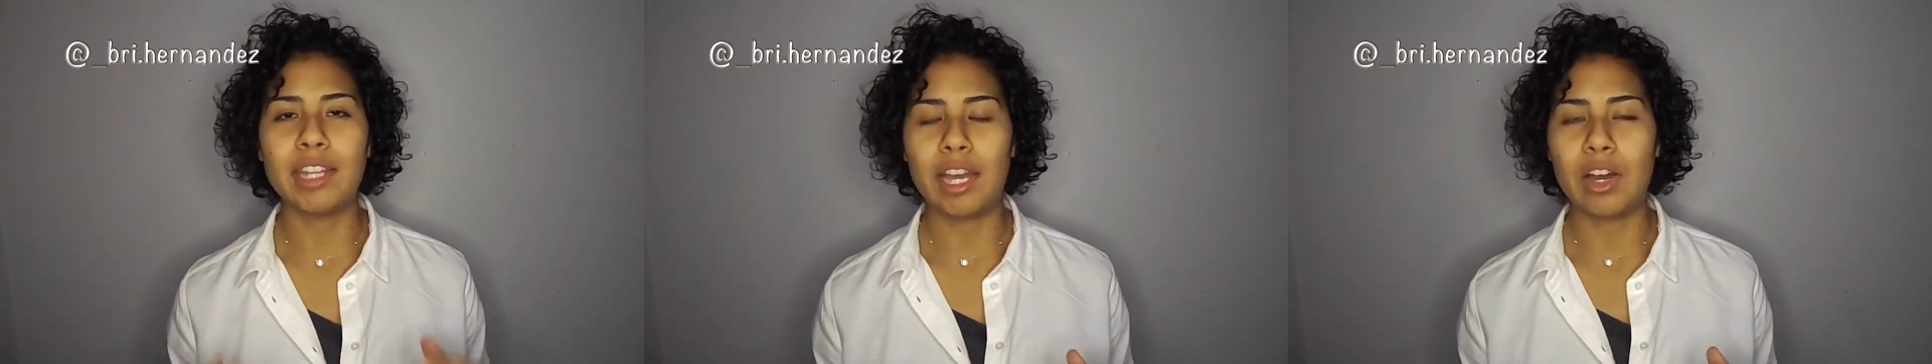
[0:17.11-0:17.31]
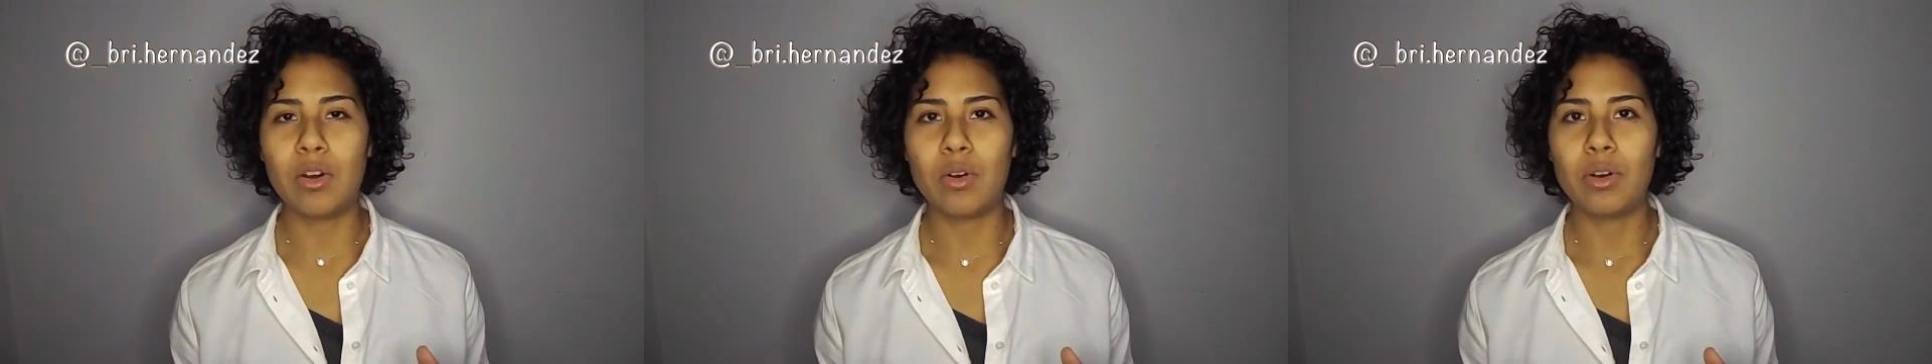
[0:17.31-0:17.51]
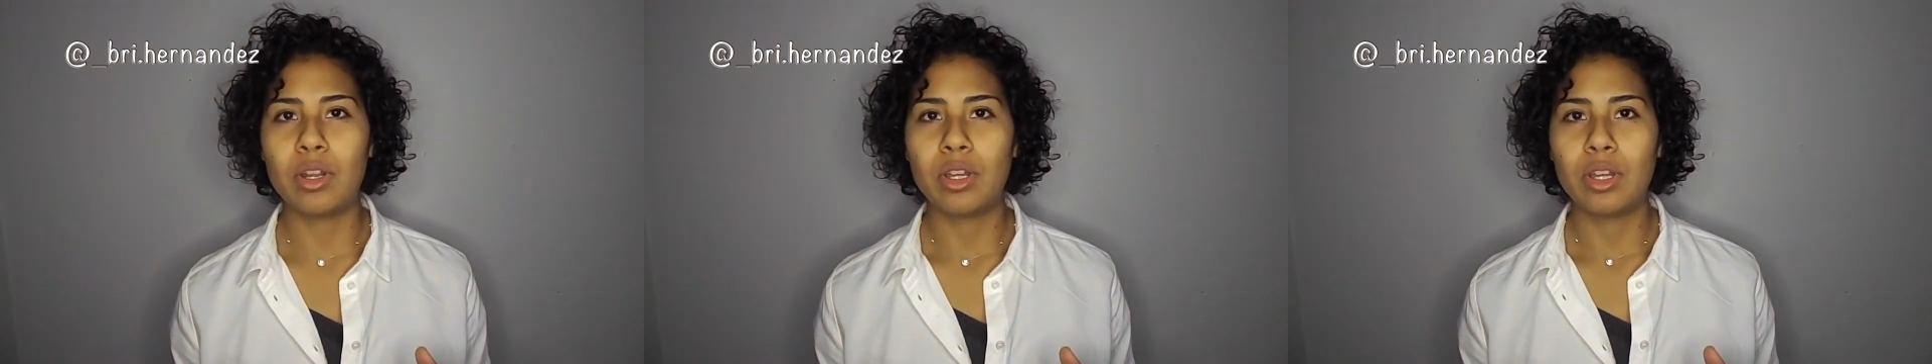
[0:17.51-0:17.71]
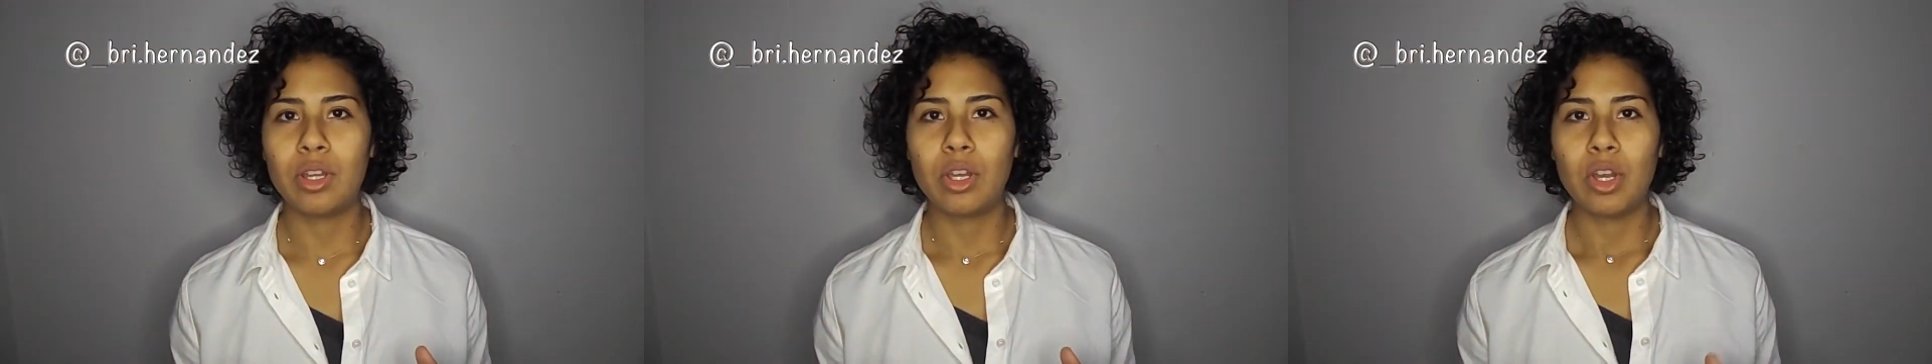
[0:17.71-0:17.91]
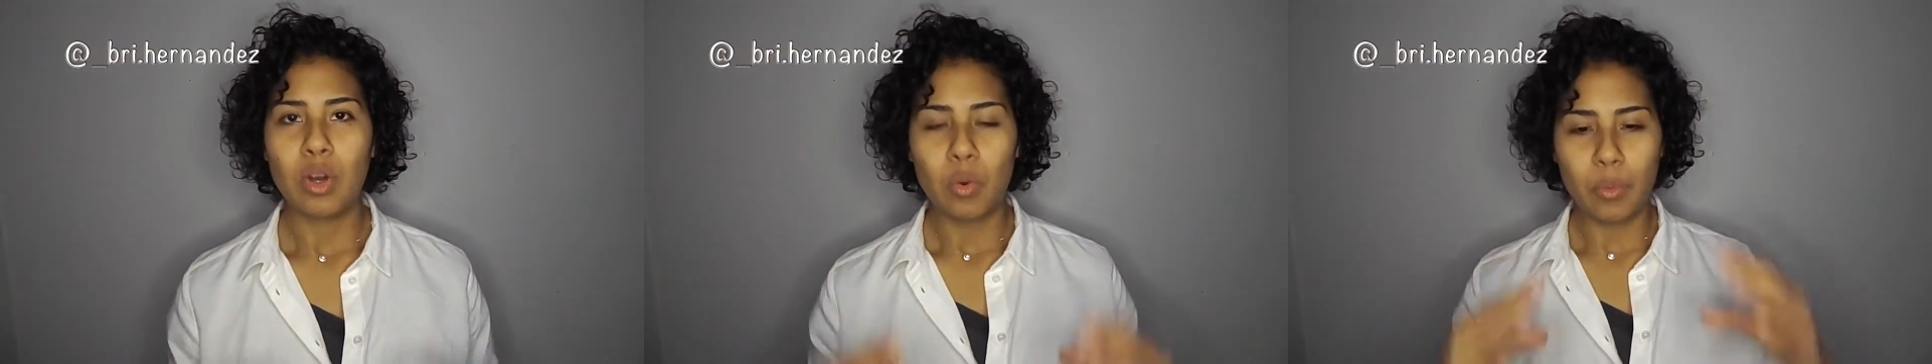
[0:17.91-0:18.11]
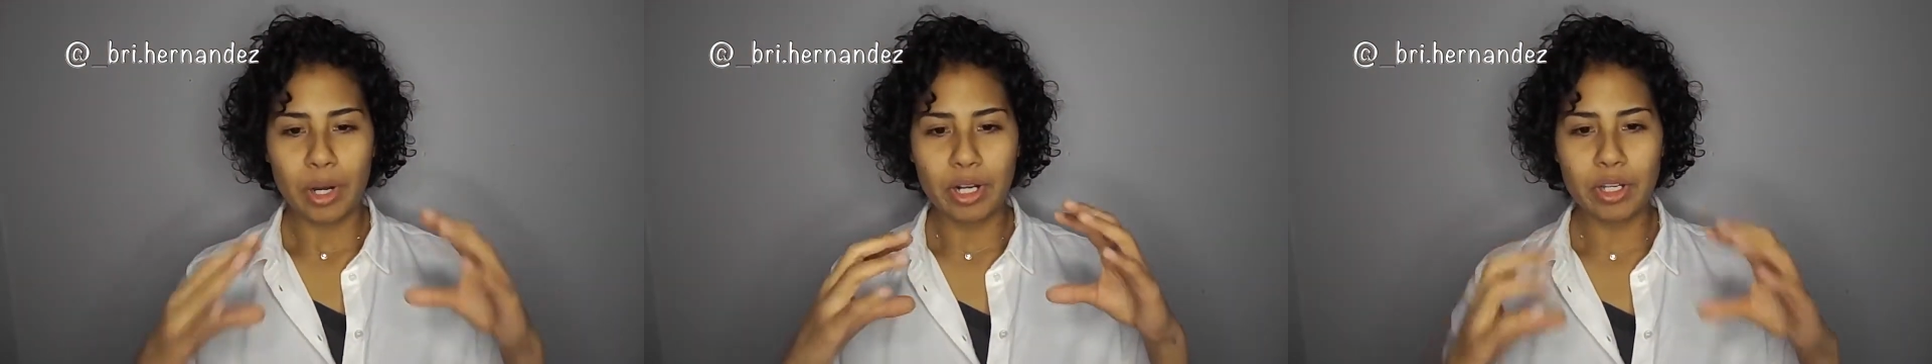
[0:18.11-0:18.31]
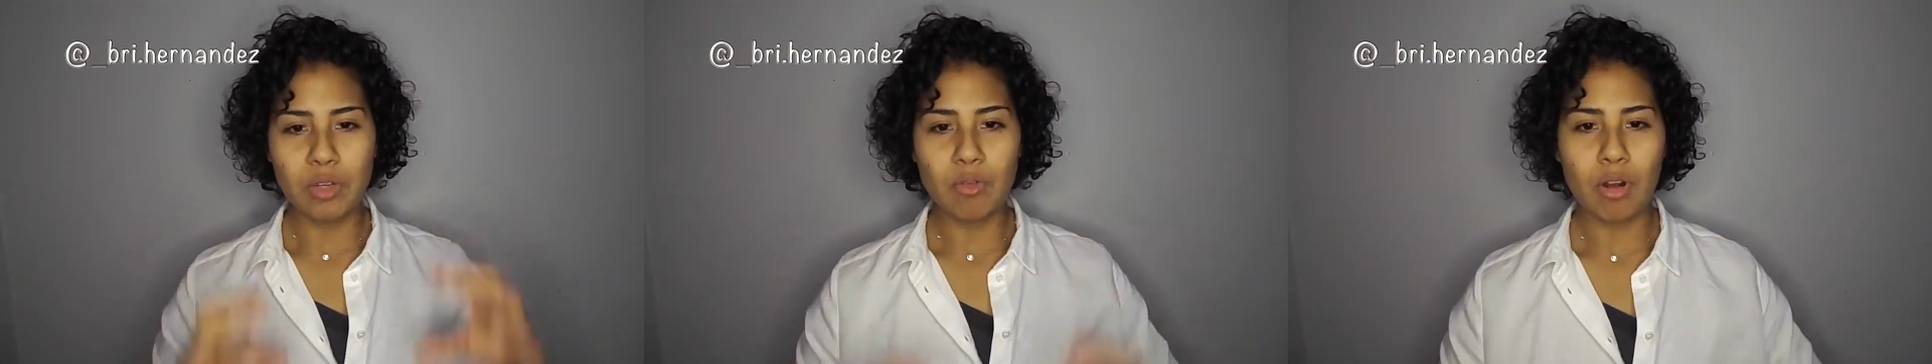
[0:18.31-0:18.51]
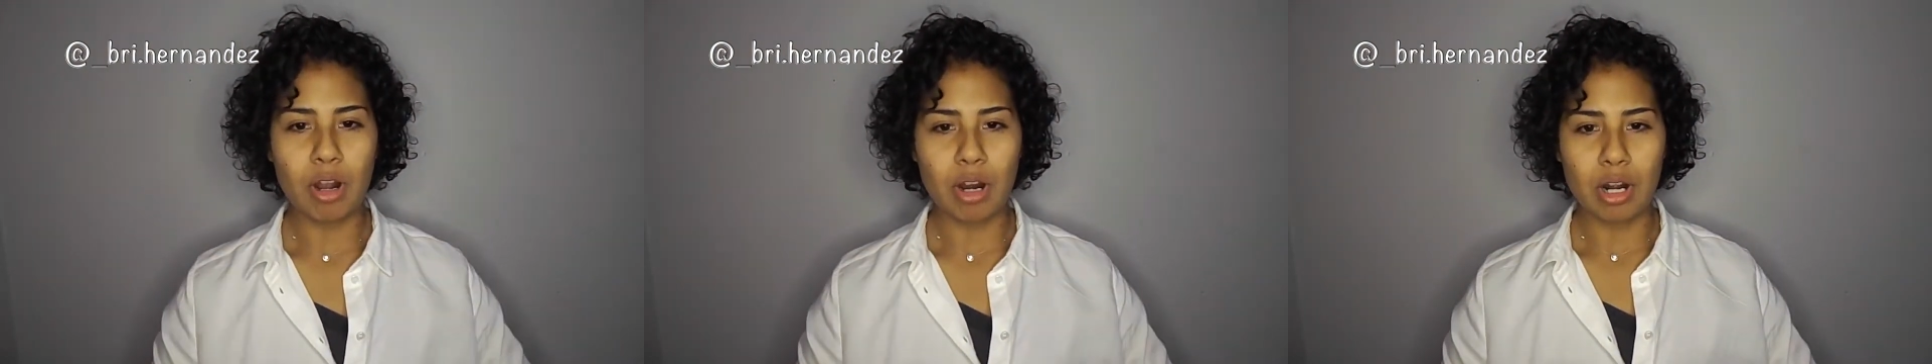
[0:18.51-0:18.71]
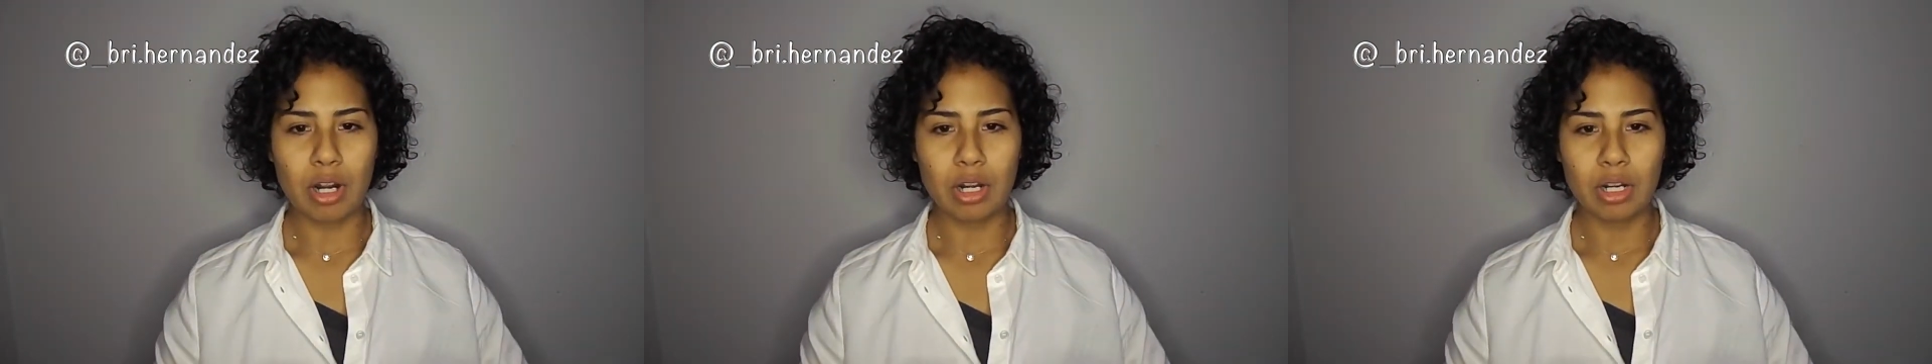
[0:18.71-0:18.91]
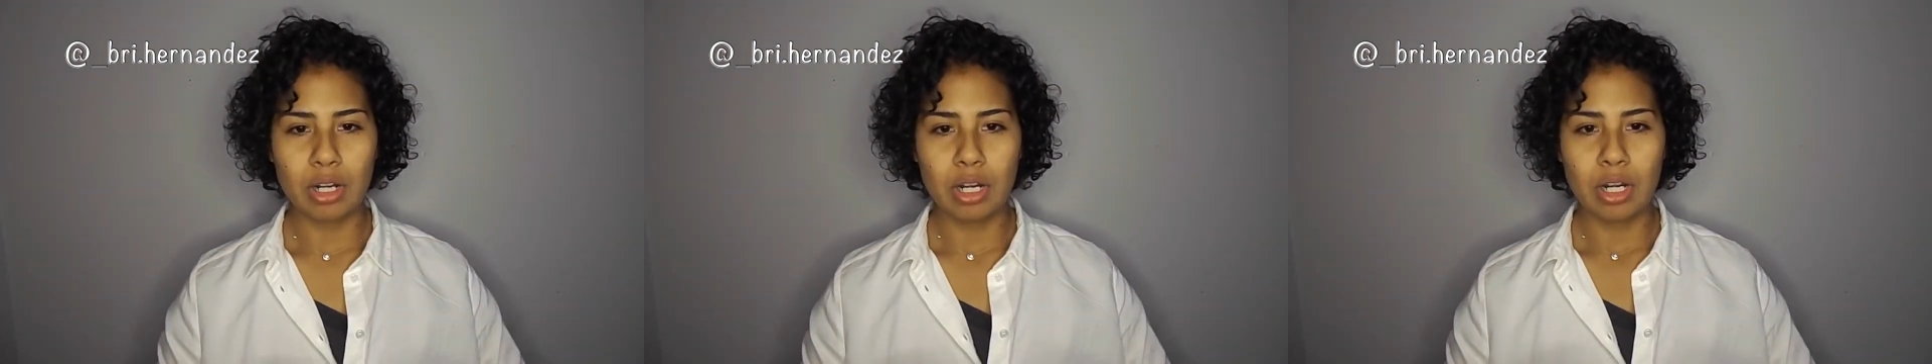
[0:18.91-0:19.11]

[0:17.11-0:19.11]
out where you are,